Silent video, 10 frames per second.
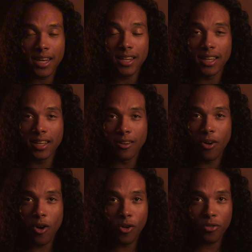he did
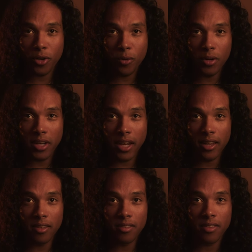all 31
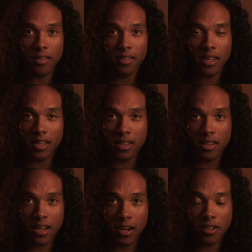days of the
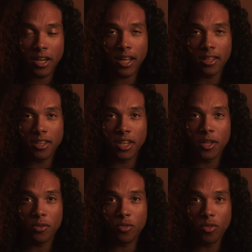entire challenge and
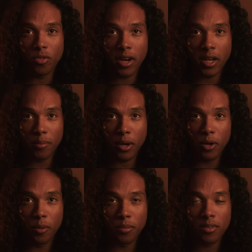he was writing
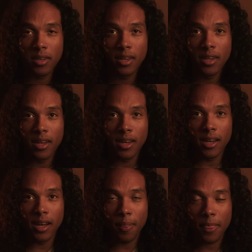poems.
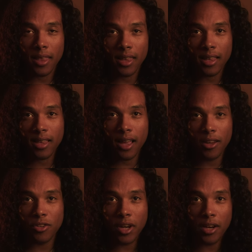I'll
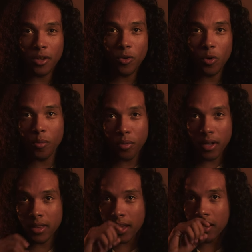try to
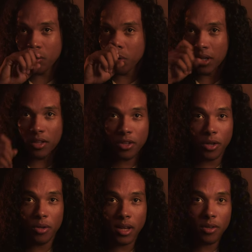incorporate that as well and
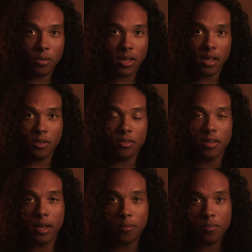show you guys what that looks
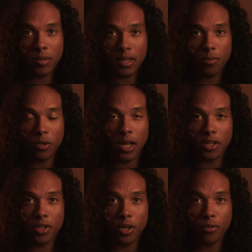like. And we're not
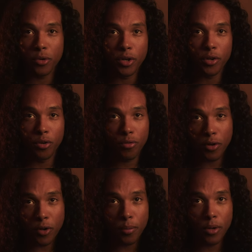sure if we're going to do a
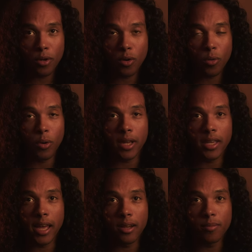photo book or what
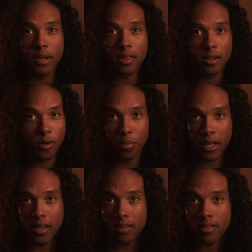yet, but there are
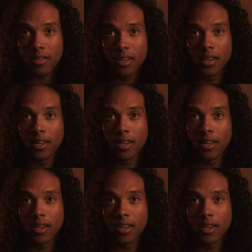plans